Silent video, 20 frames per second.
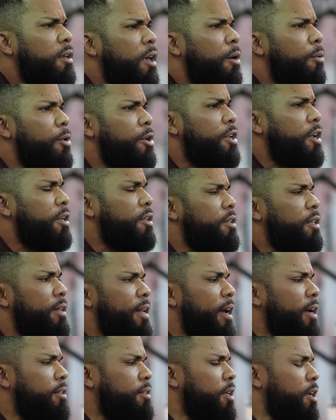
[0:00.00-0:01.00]
yeah, we did the
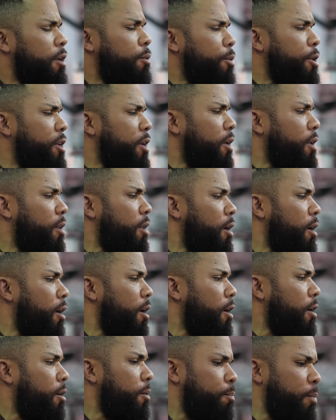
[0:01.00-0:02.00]
DEXA and we did
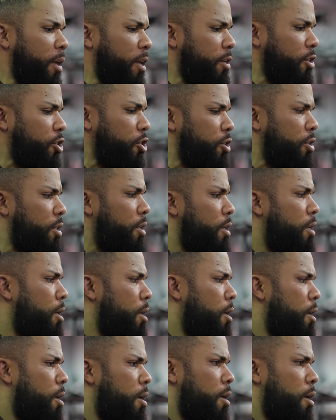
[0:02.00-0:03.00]
uh, pinch.
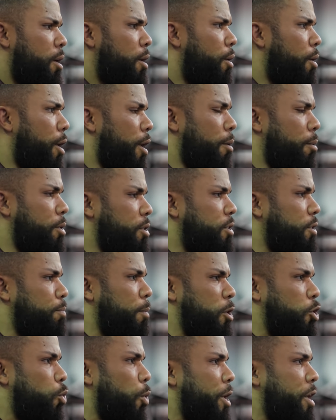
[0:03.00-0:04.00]
It was
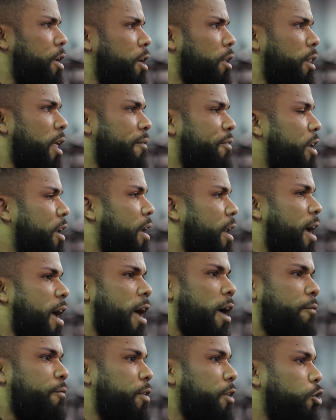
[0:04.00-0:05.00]
between 11 and a
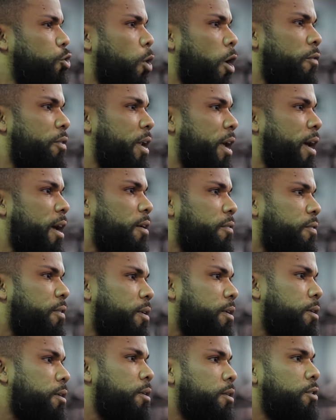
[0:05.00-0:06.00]
half and 12 and a
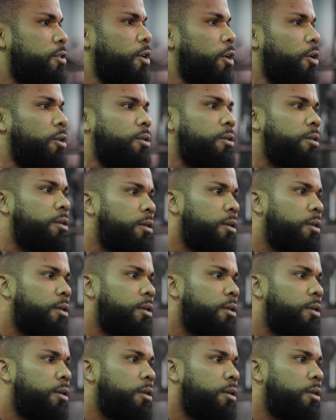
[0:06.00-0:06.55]
half. So.